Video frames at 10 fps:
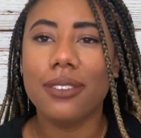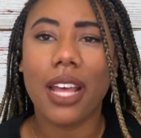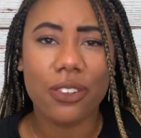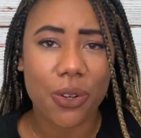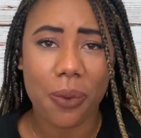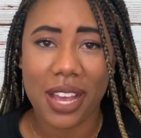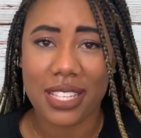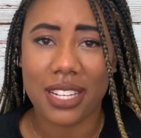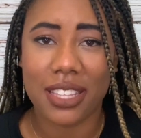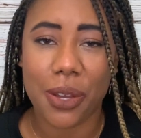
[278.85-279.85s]
don't know why I
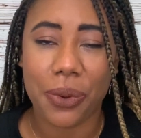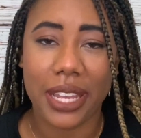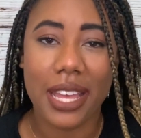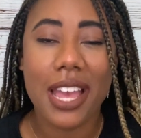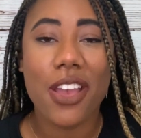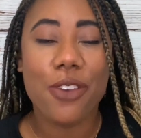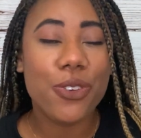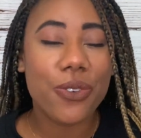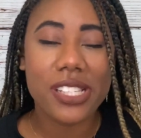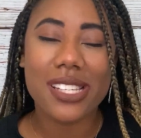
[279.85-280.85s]
said it that way. If
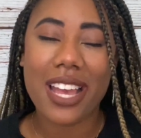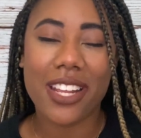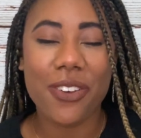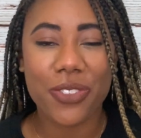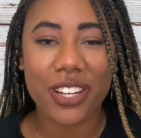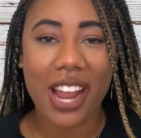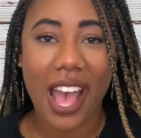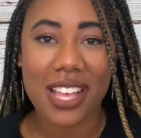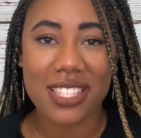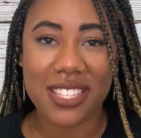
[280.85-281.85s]
you went to any of their
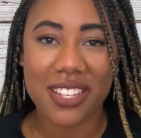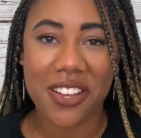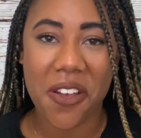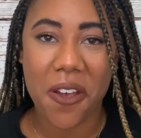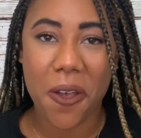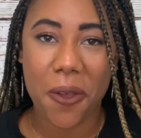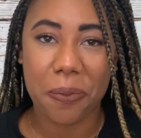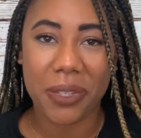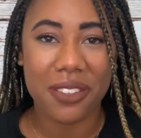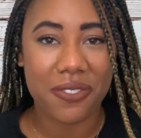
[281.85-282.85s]

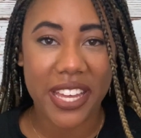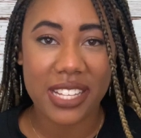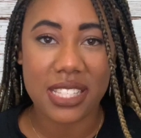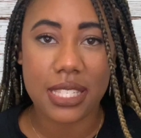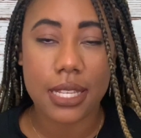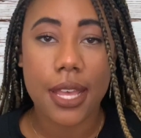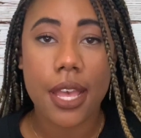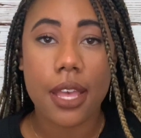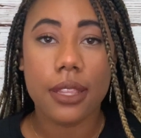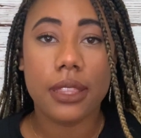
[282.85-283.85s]
AADSA events,
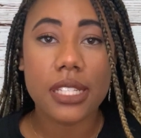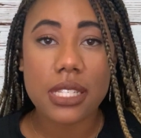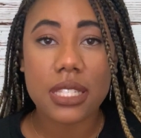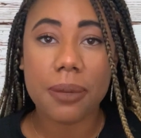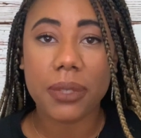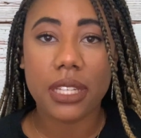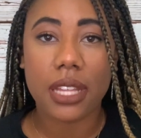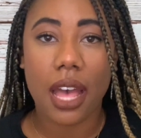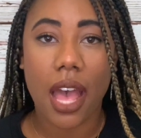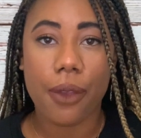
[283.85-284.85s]
this is something
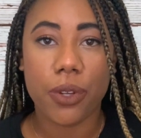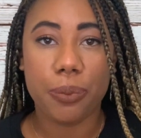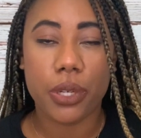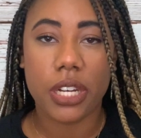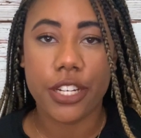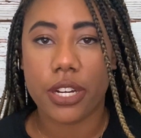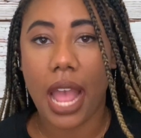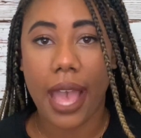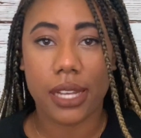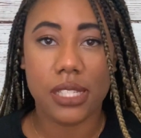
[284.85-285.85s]
that I would put under
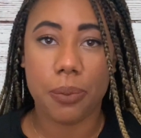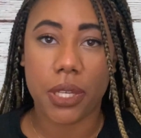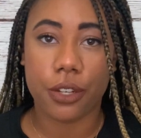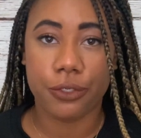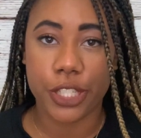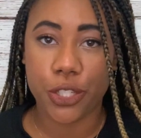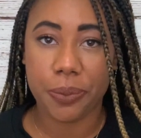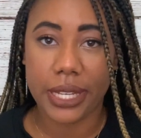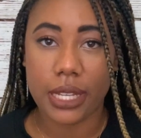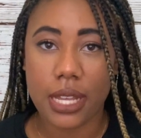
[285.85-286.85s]
academic
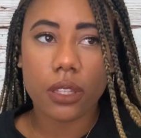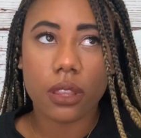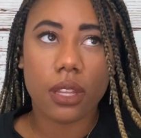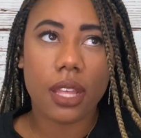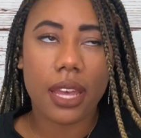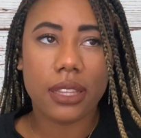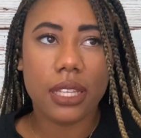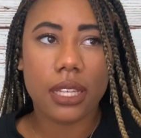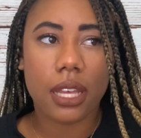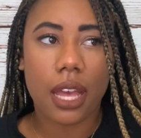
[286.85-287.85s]
enrichment. I
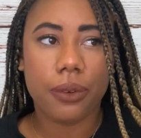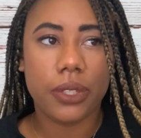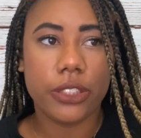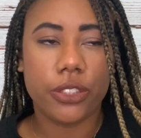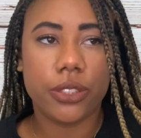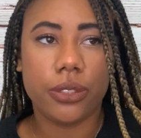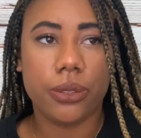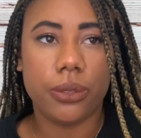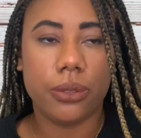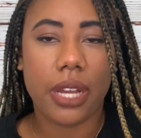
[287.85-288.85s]
think I went
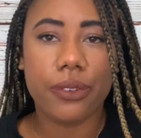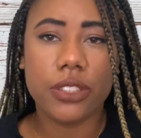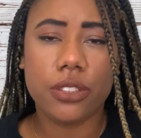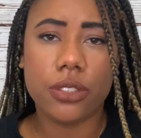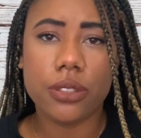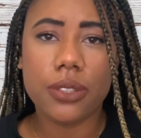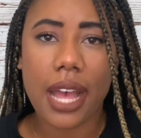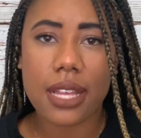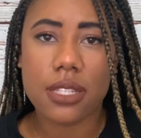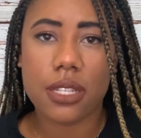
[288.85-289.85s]
to 2
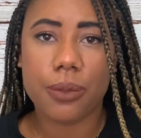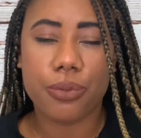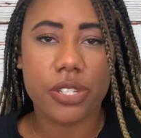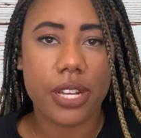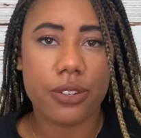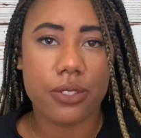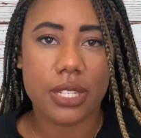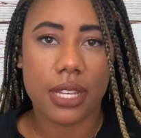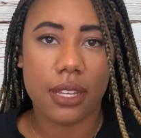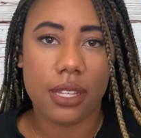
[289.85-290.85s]
AADSA pre-dental
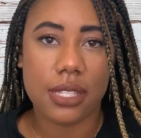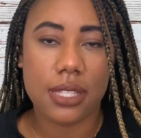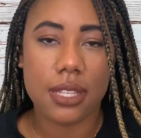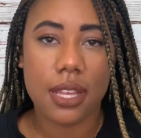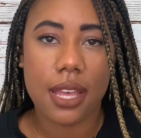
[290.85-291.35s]
days